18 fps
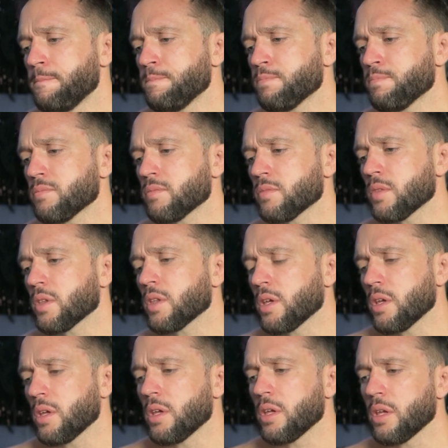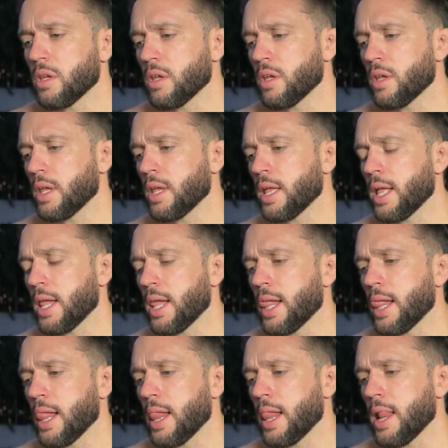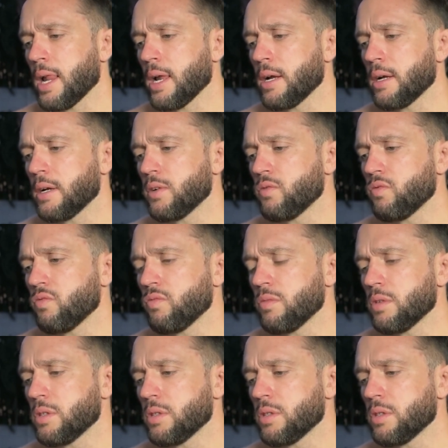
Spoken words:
(silence)